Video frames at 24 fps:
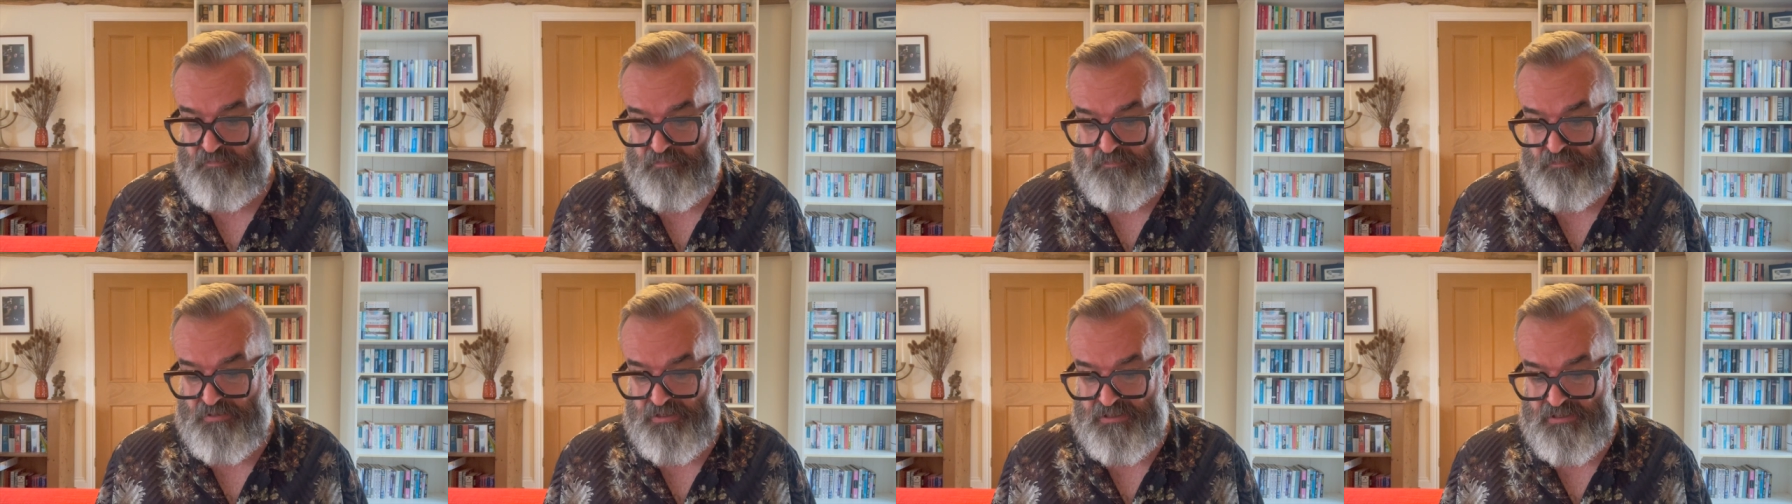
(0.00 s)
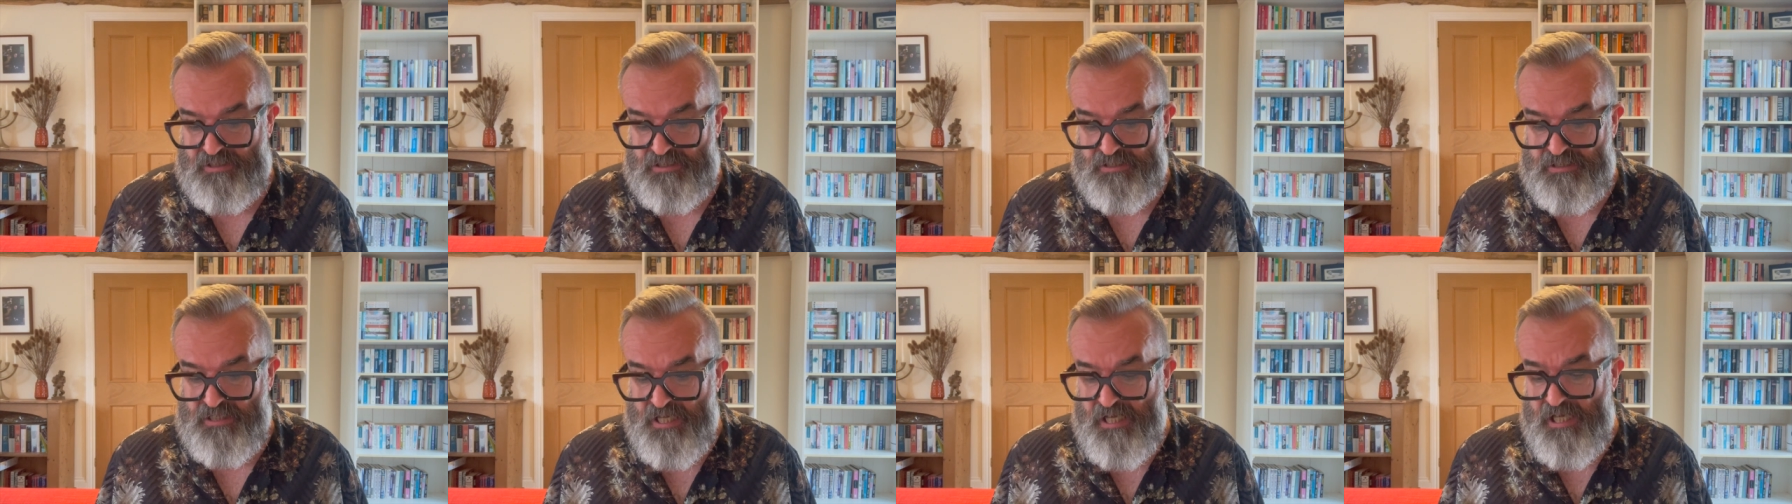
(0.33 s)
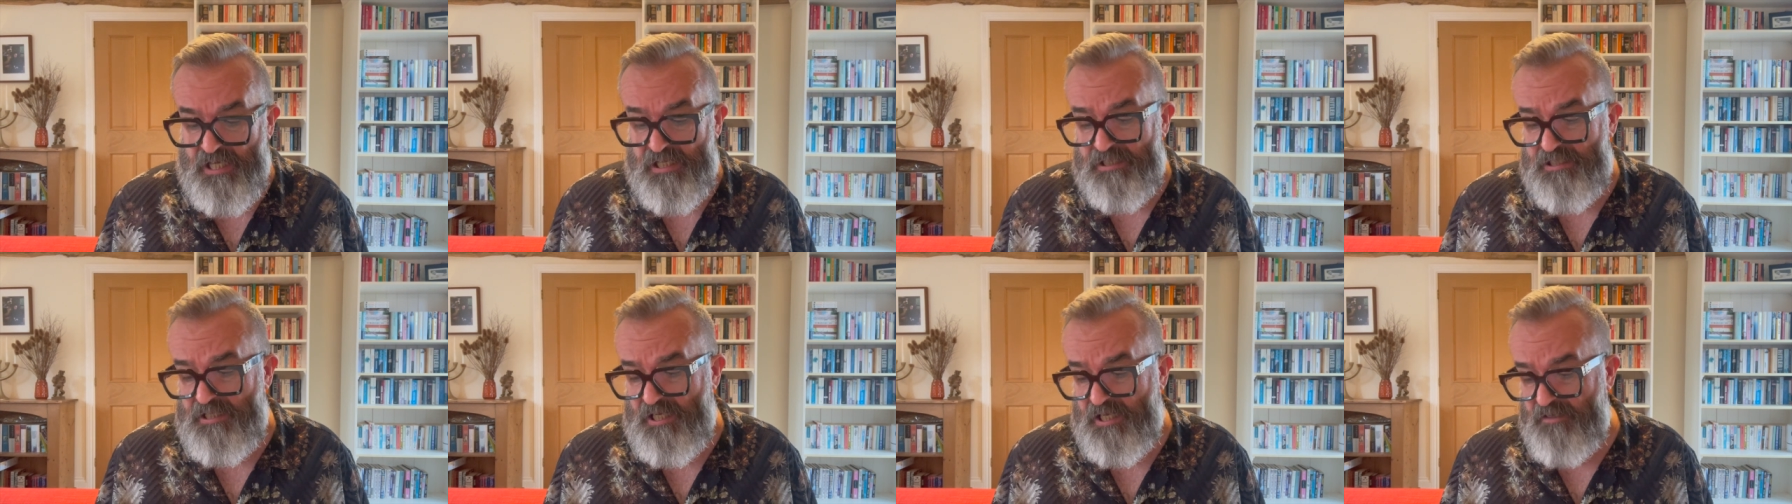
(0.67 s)
business.
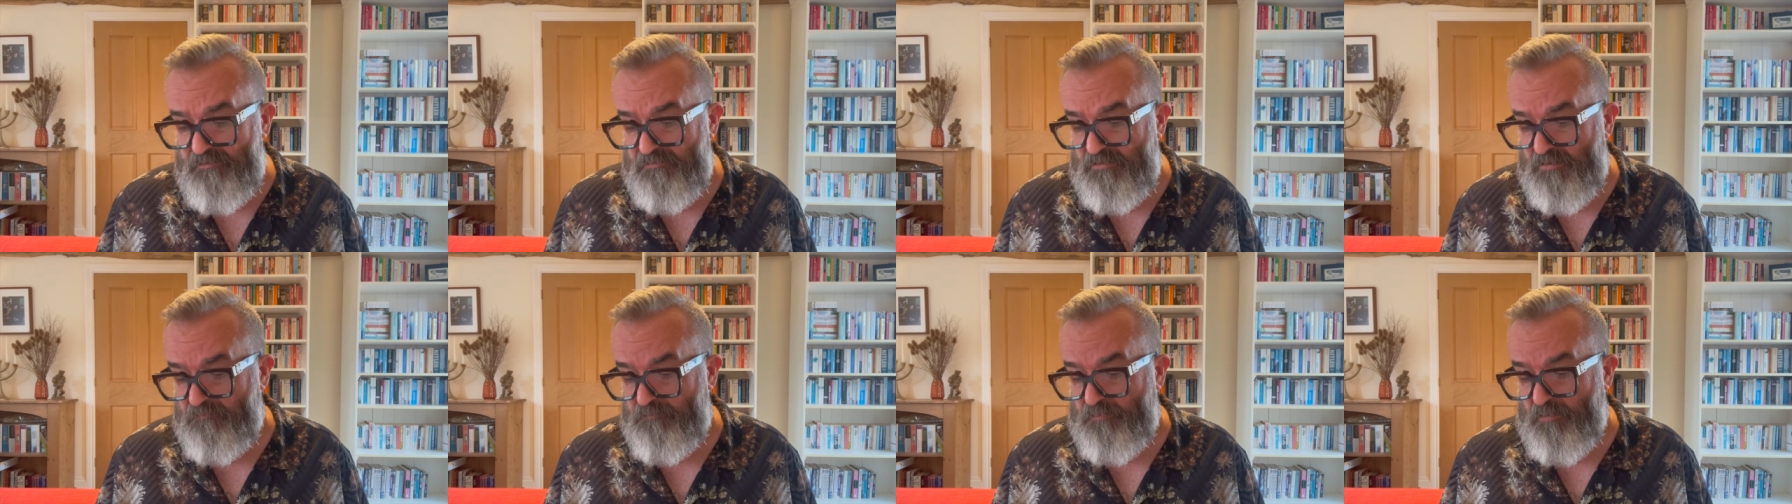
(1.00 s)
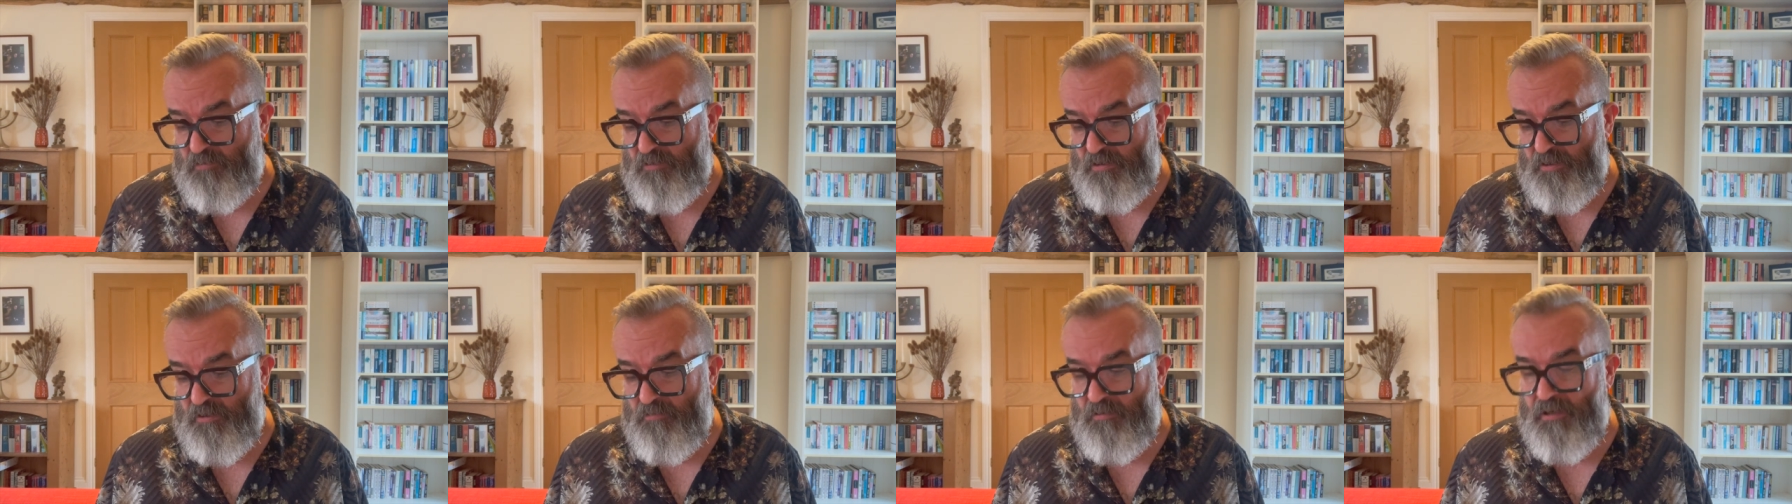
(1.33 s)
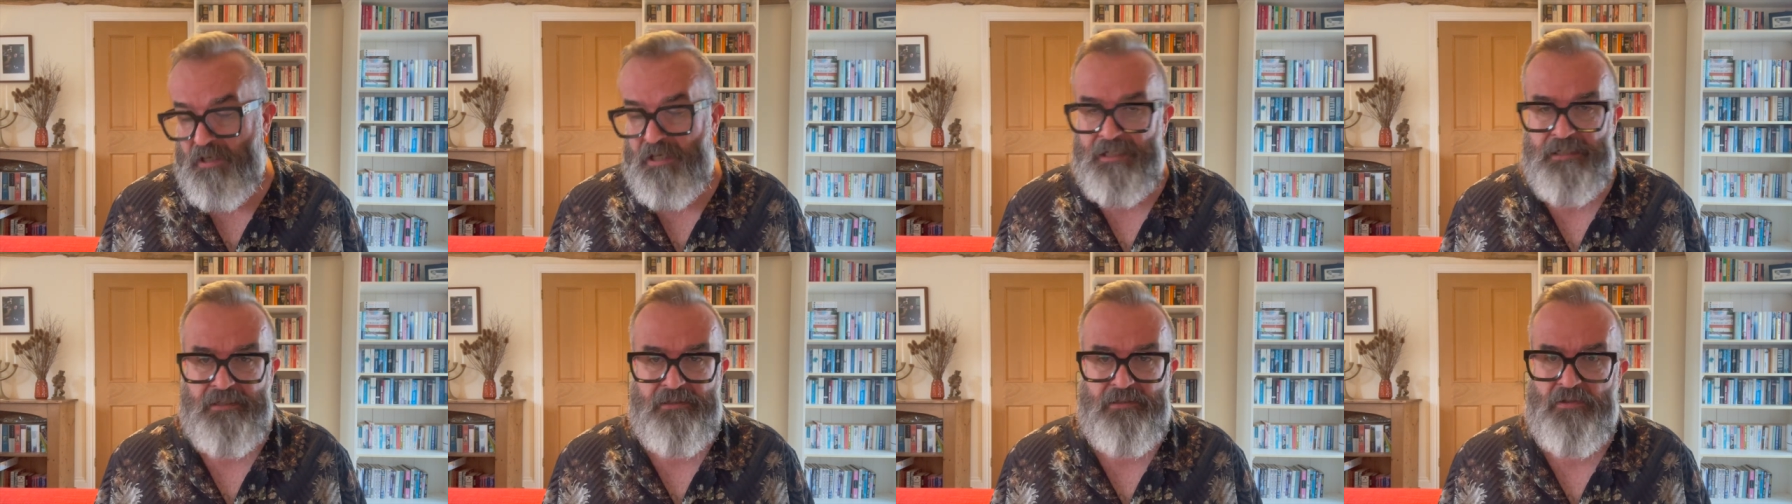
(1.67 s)
Gave the ball
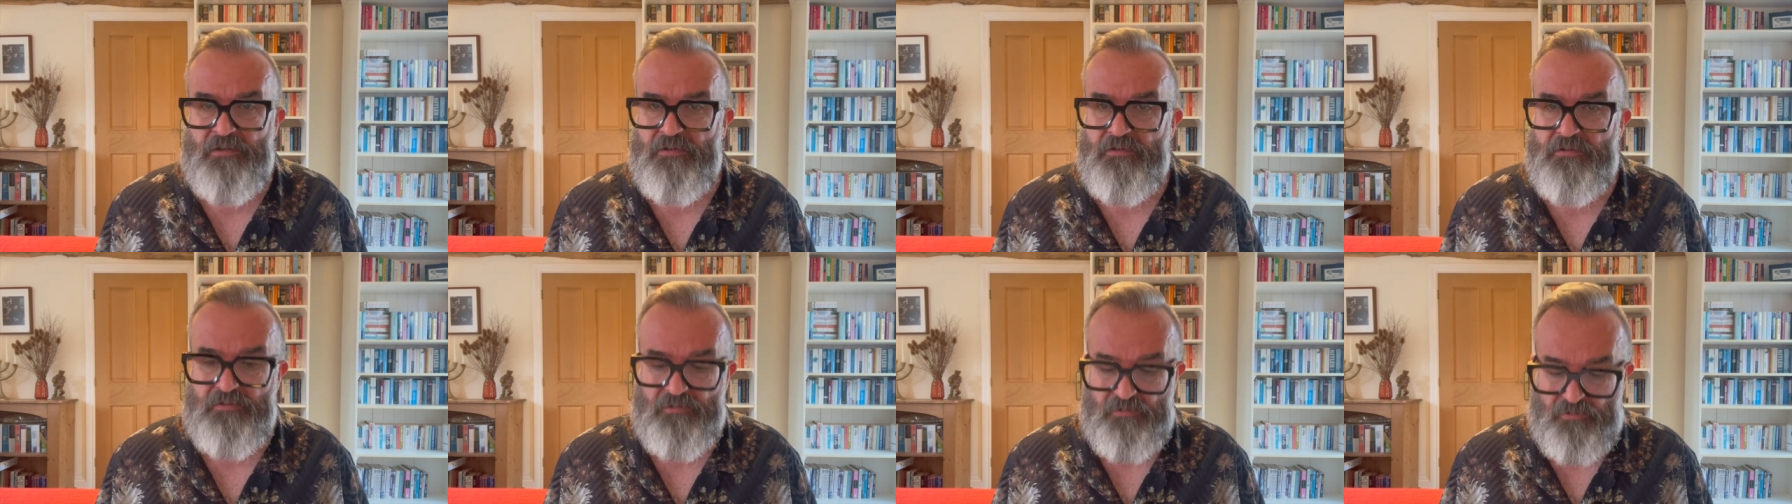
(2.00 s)
away, couldn't